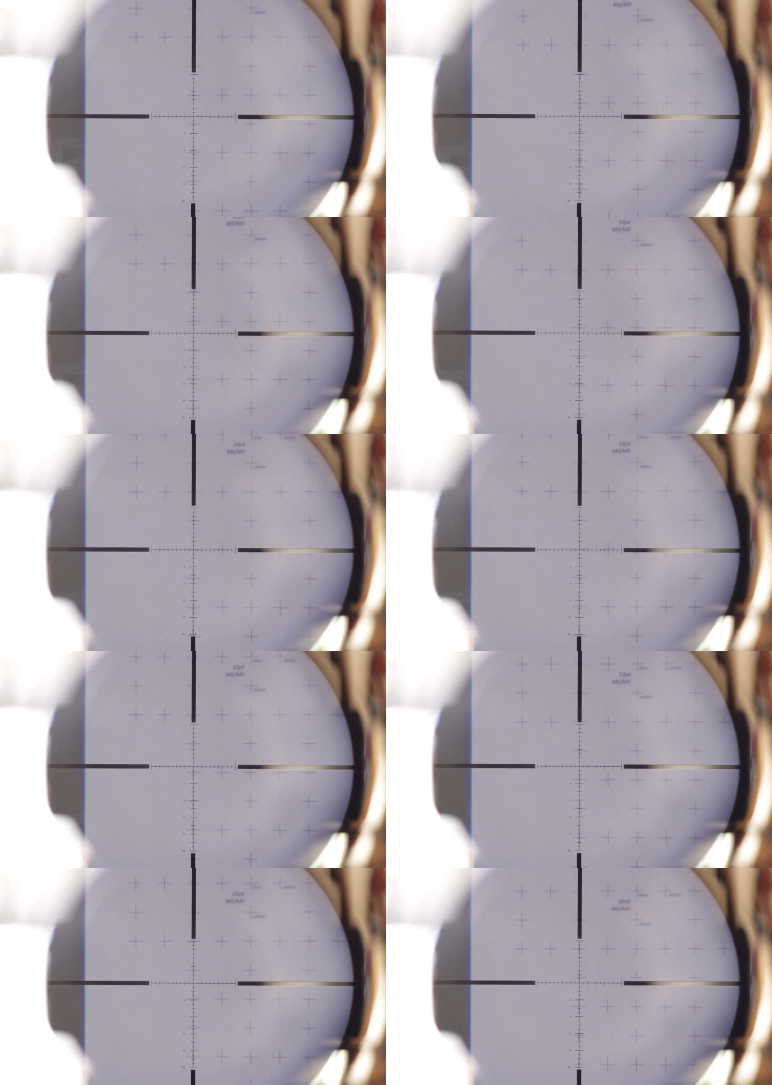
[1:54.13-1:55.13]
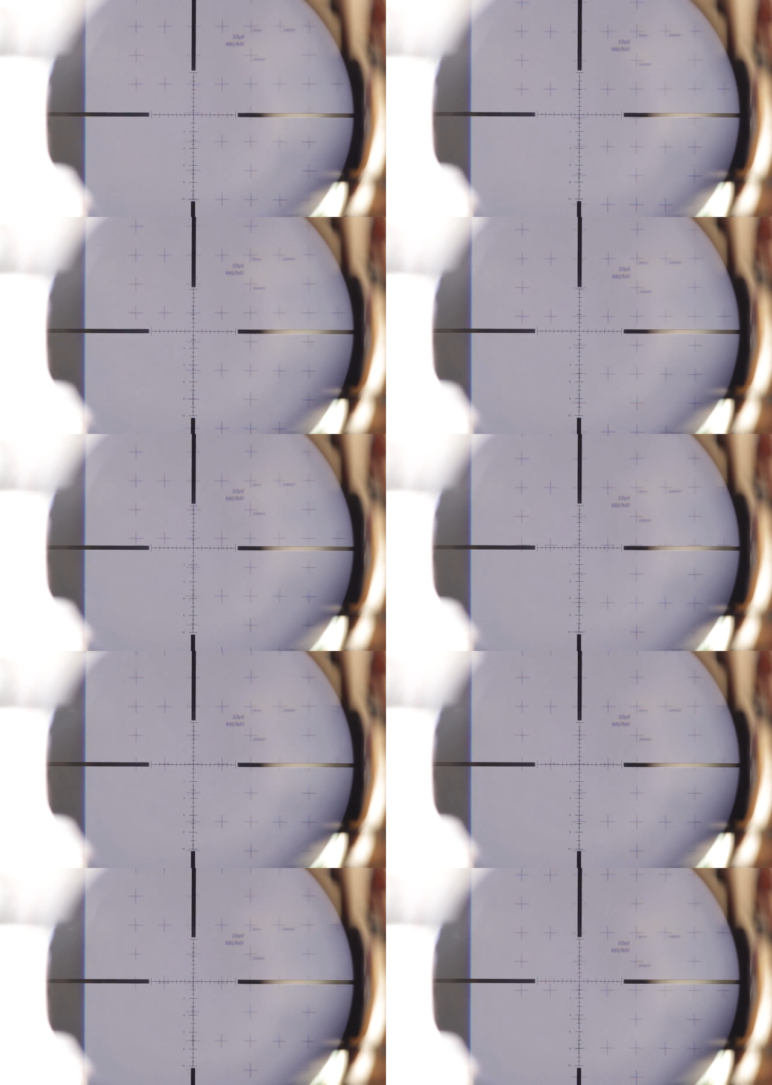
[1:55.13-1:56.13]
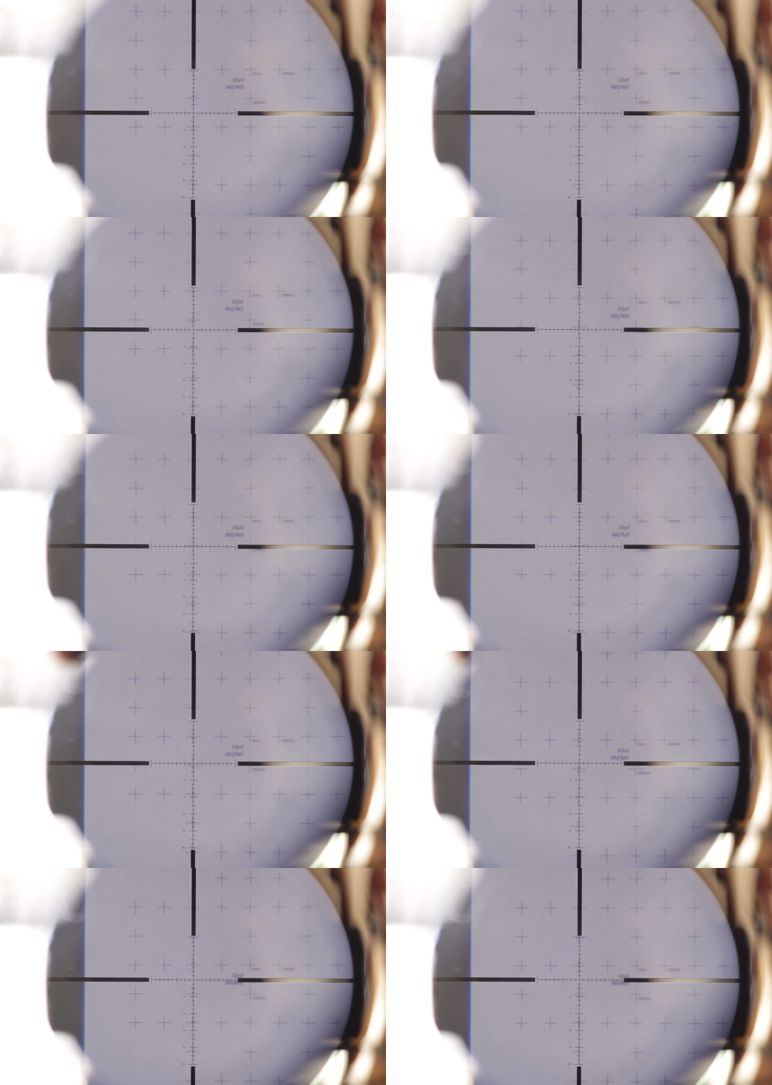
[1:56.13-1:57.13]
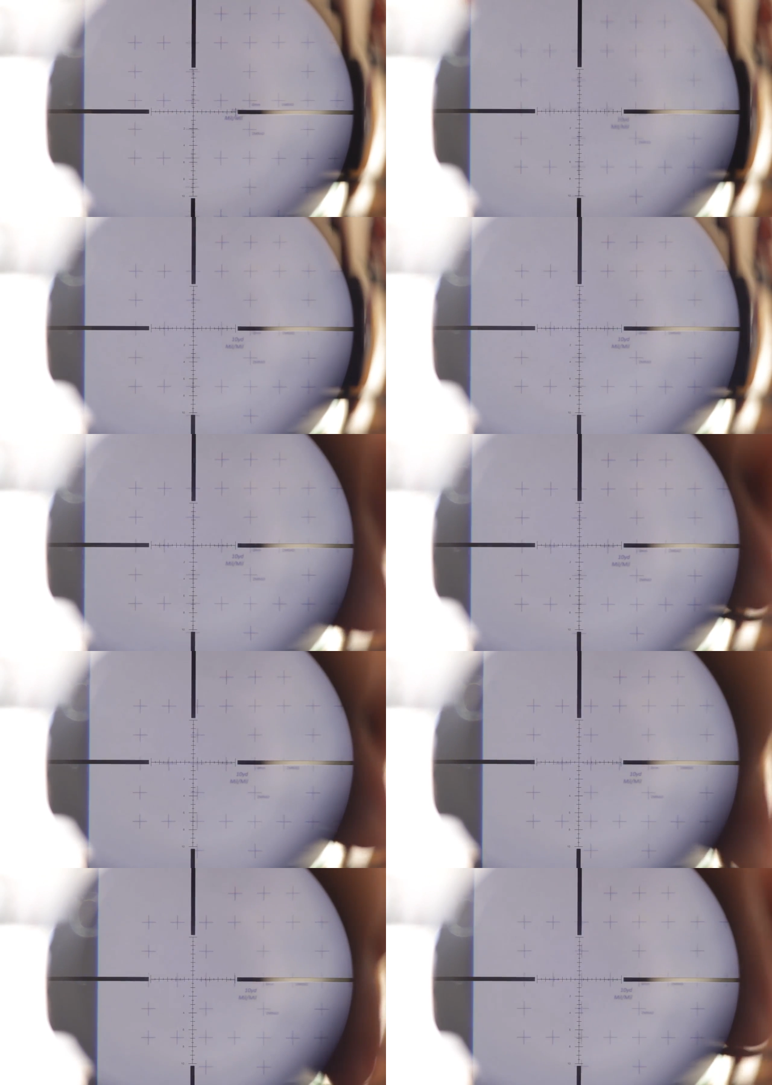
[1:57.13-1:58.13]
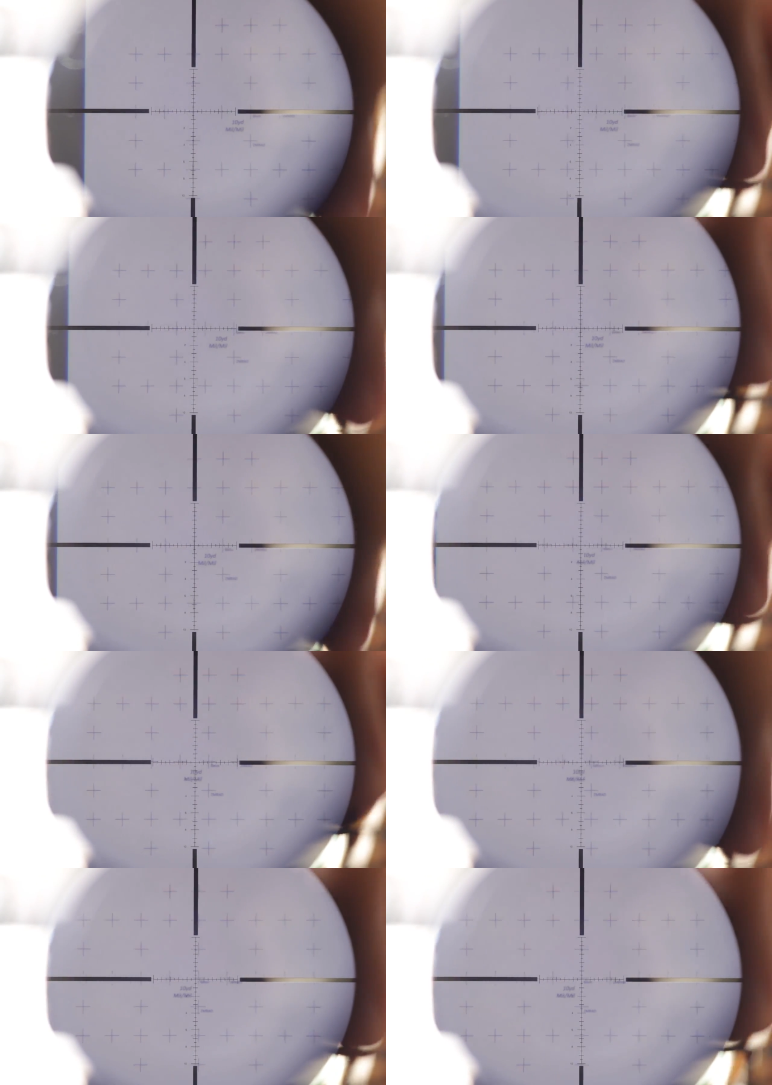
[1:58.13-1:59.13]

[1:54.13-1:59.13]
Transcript: No face is visible, so there are no lips to read.